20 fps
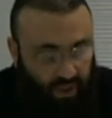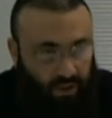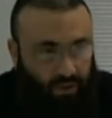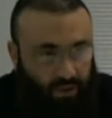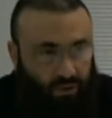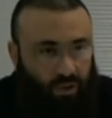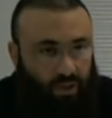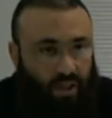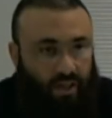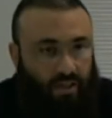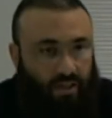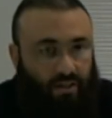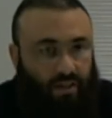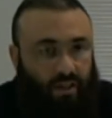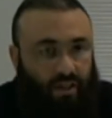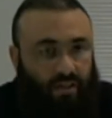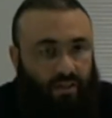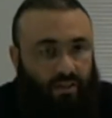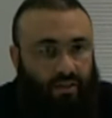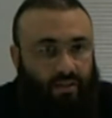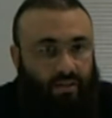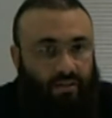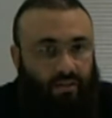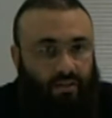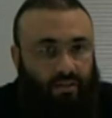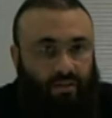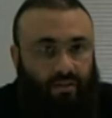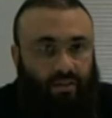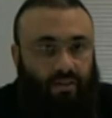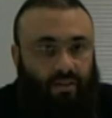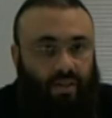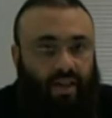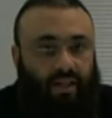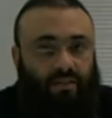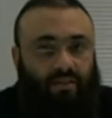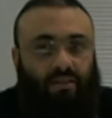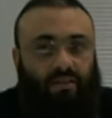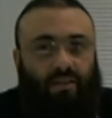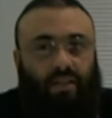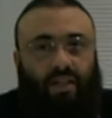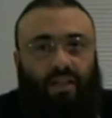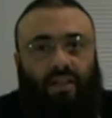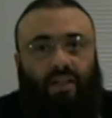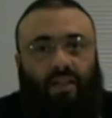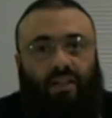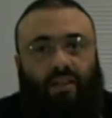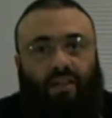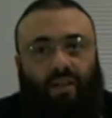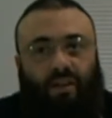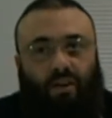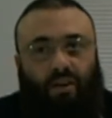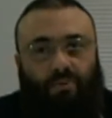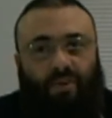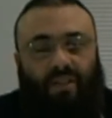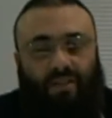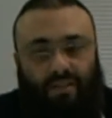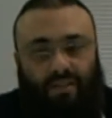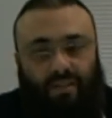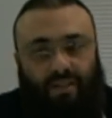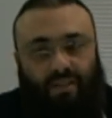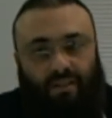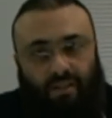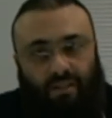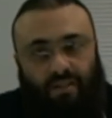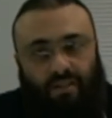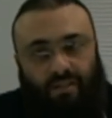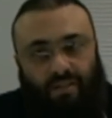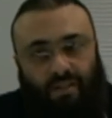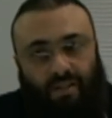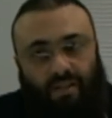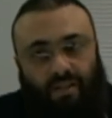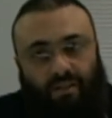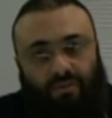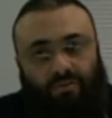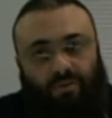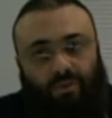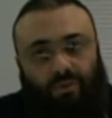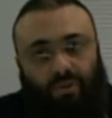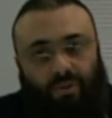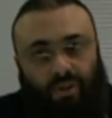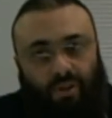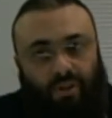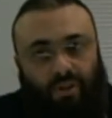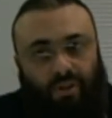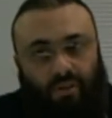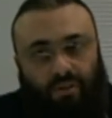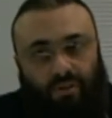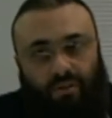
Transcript: draws on that human tendency for